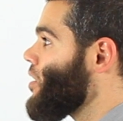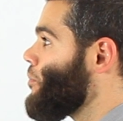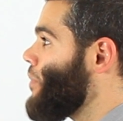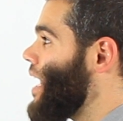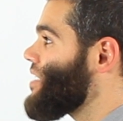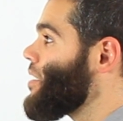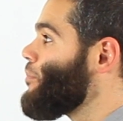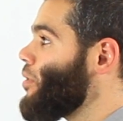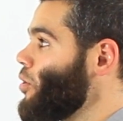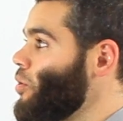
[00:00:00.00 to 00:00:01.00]
marked
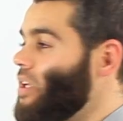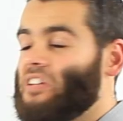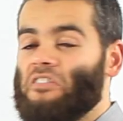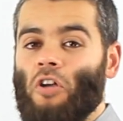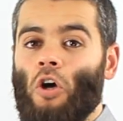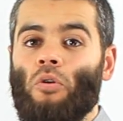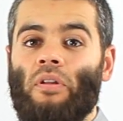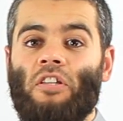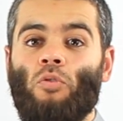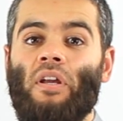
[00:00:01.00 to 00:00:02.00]
in blue, is
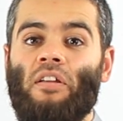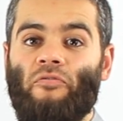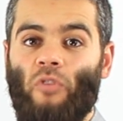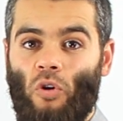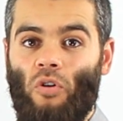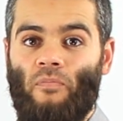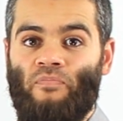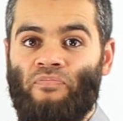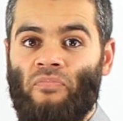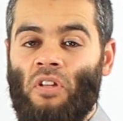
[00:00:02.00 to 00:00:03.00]
totally 24.
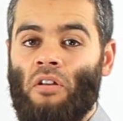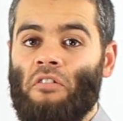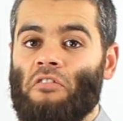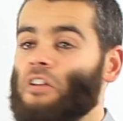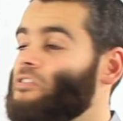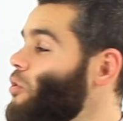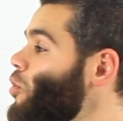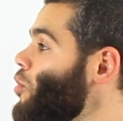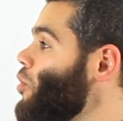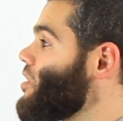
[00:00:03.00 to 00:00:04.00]
So it's
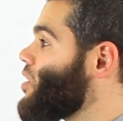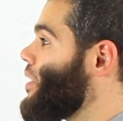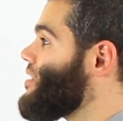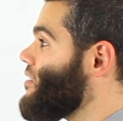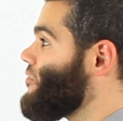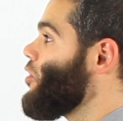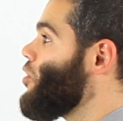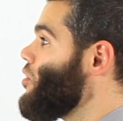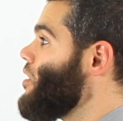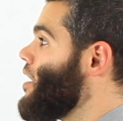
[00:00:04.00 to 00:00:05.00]
all
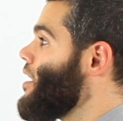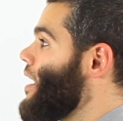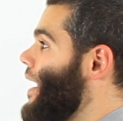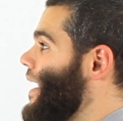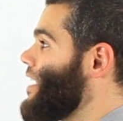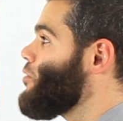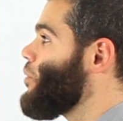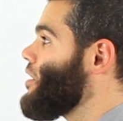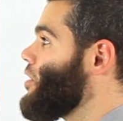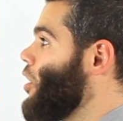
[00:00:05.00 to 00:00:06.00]
24. And
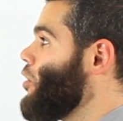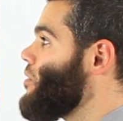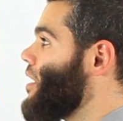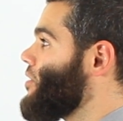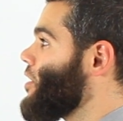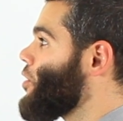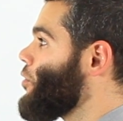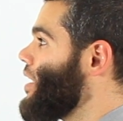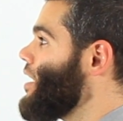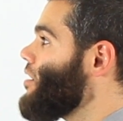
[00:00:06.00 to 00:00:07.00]
we know that the
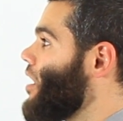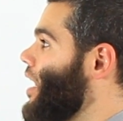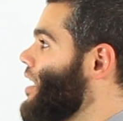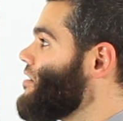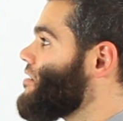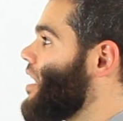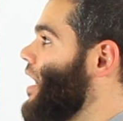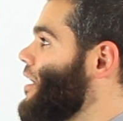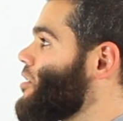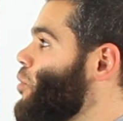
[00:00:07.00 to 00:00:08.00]
green lines
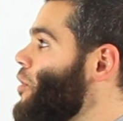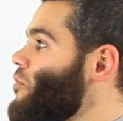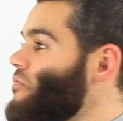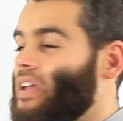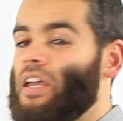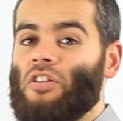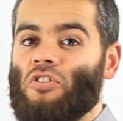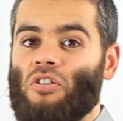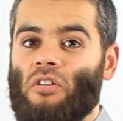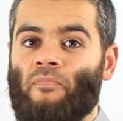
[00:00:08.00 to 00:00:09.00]
are 12
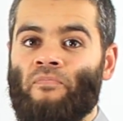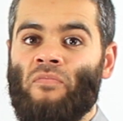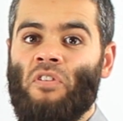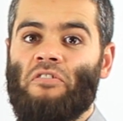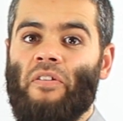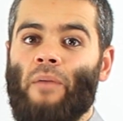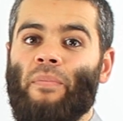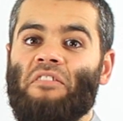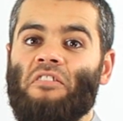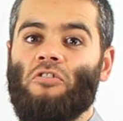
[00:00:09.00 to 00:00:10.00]
each. So that
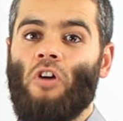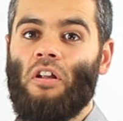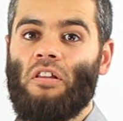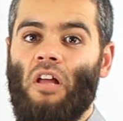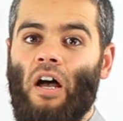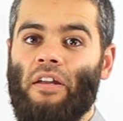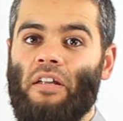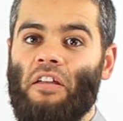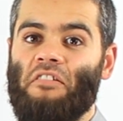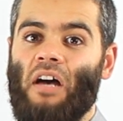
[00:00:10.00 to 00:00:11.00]
means the dotted line
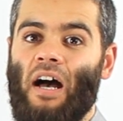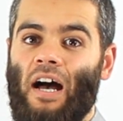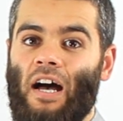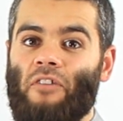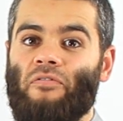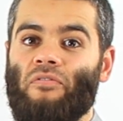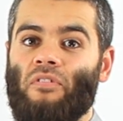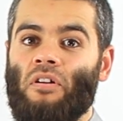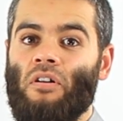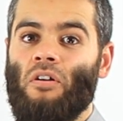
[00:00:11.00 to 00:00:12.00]
is half,
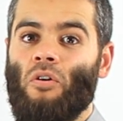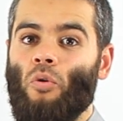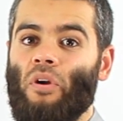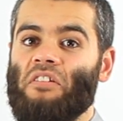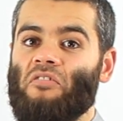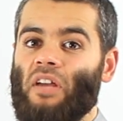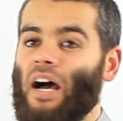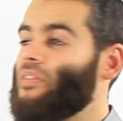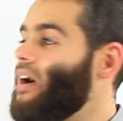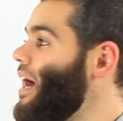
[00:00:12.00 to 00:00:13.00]
or is the
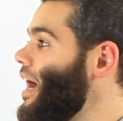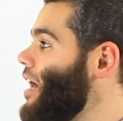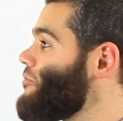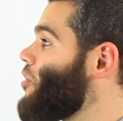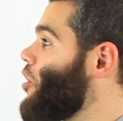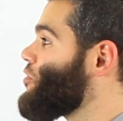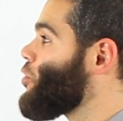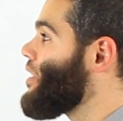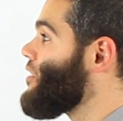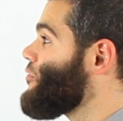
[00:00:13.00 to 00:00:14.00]
other half of
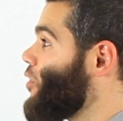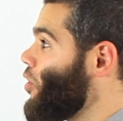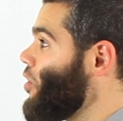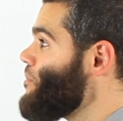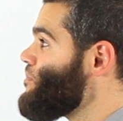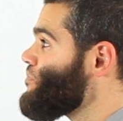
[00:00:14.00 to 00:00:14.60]
24,